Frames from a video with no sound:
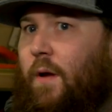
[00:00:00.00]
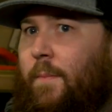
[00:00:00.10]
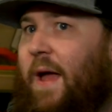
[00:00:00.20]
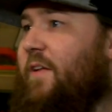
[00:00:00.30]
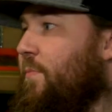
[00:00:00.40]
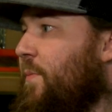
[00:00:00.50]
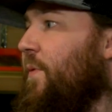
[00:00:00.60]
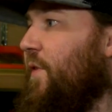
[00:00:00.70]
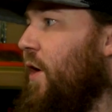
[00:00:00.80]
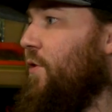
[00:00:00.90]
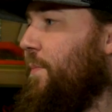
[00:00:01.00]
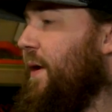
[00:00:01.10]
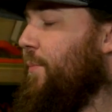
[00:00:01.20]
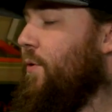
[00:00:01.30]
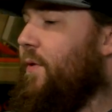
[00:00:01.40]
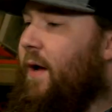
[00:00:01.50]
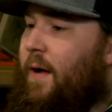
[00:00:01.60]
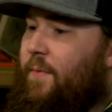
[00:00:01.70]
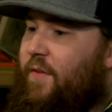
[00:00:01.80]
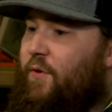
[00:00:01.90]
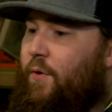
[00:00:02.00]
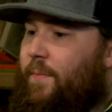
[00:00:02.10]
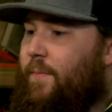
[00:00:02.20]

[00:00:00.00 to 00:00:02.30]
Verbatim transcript: a maximum, maximum, of 100 people. Okay, uh, that's the only.